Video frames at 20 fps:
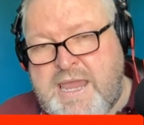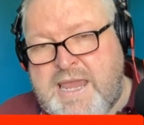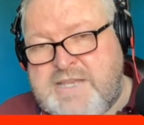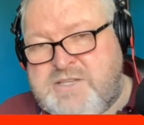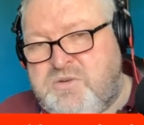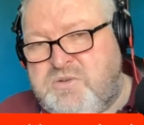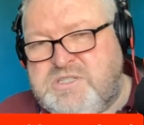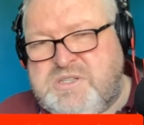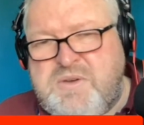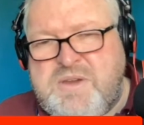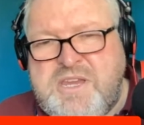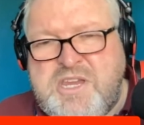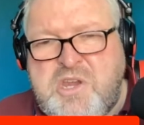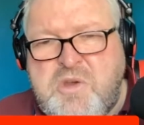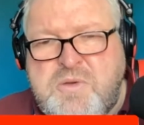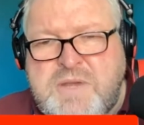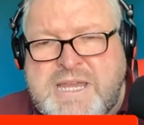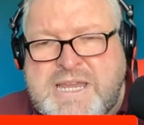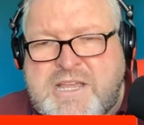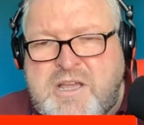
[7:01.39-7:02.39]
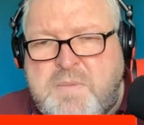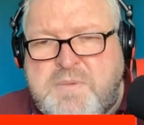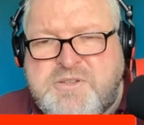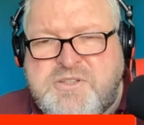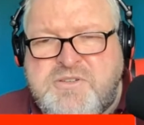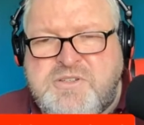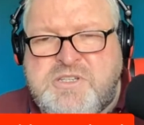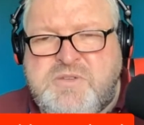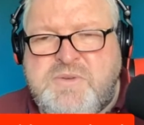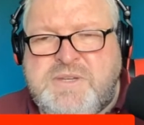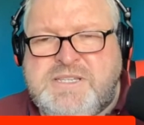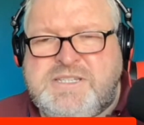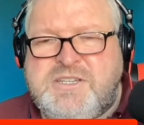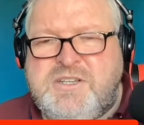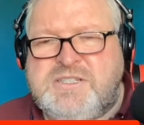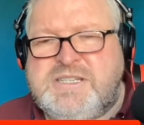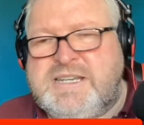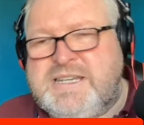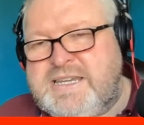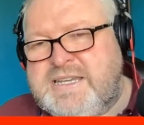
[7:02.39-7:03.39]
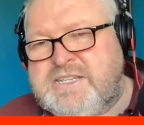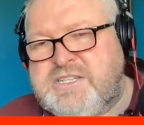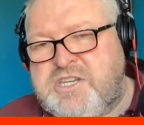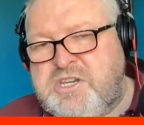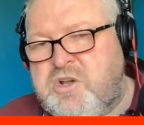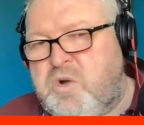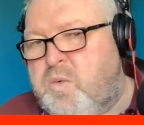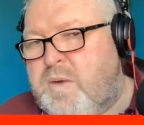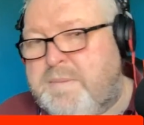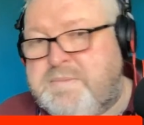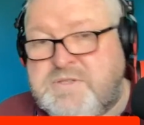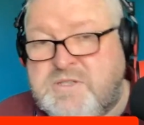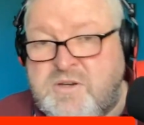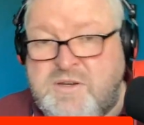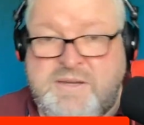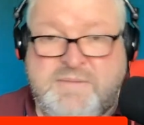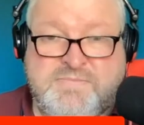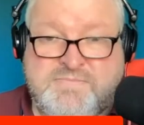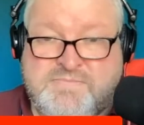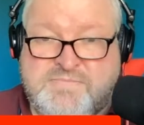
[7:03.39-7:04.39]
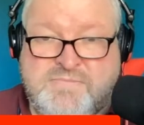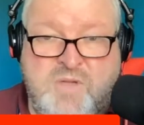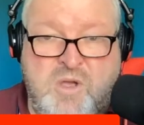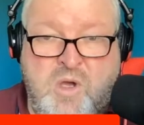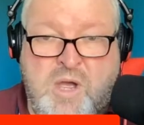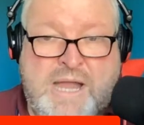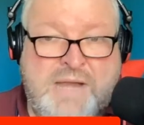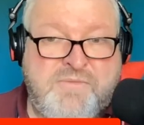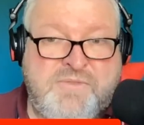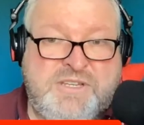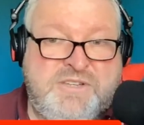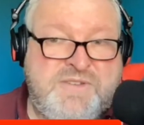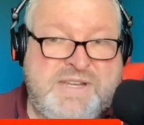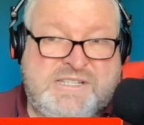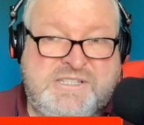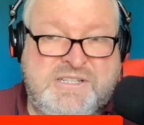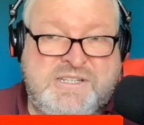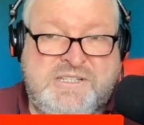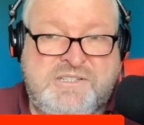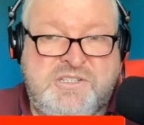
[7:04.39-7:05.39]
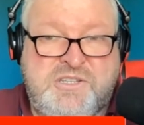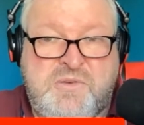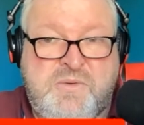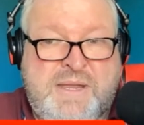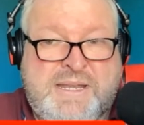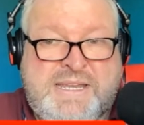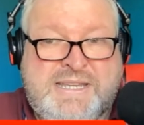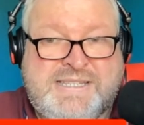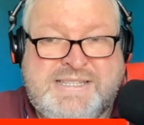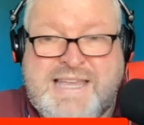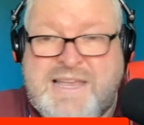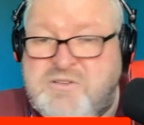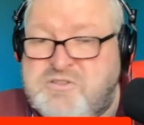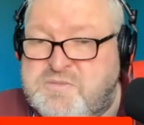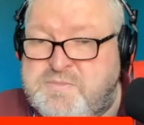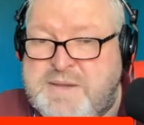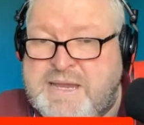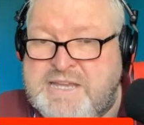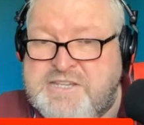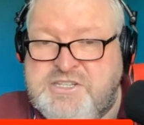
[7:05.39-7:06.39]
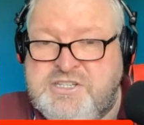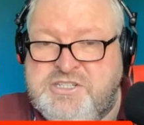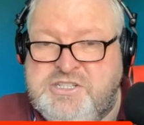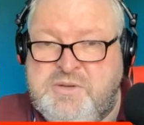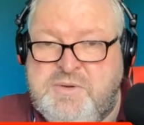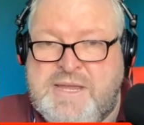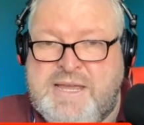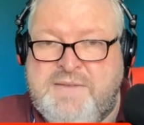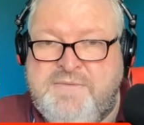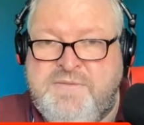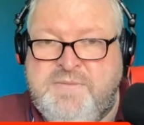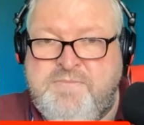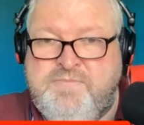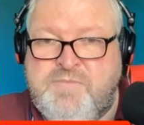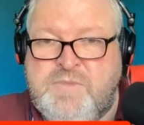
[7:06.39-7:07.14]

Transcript: It's also a unique opportunity to insert a link to your website and redirect it to any sales pages you have.